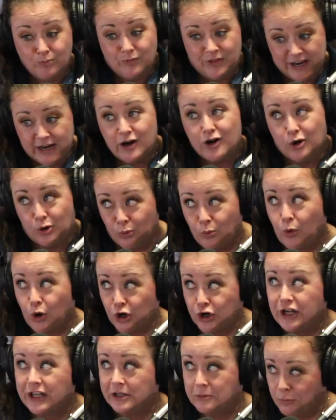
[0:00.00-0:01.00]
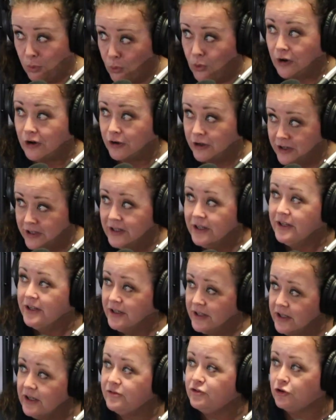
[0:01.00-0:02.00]
They are a working board
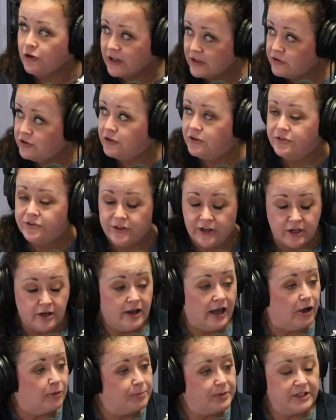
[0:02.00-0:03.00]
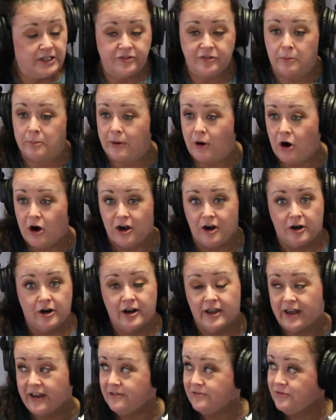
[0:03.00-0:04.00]
of directors. They're helping at the bar
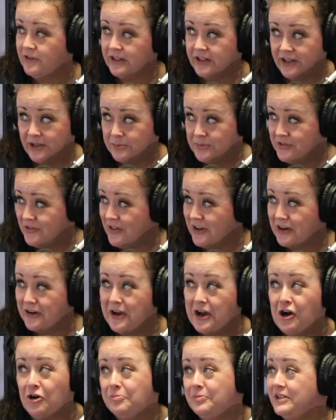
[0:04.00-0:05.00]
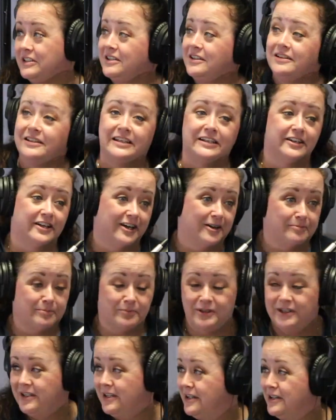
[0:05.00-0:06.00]
at Phillips. They're helping clean
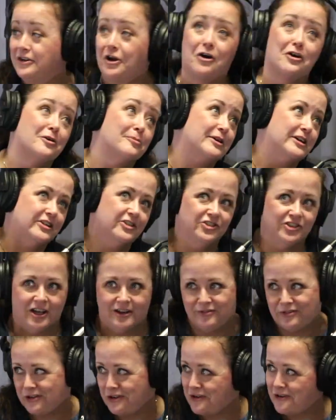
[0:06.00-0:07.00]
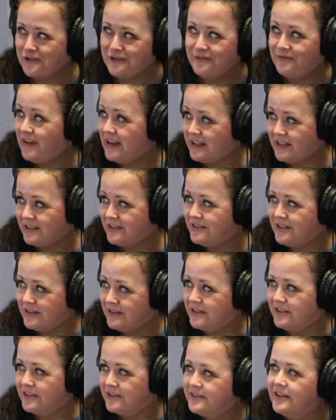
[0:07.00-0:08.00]
up garbage after events
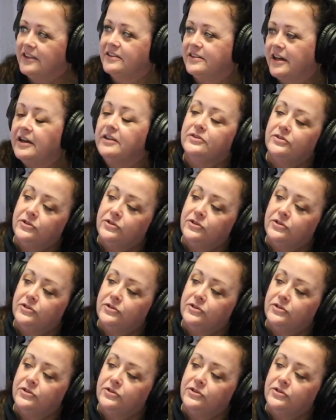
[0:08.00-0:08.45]
and things like that.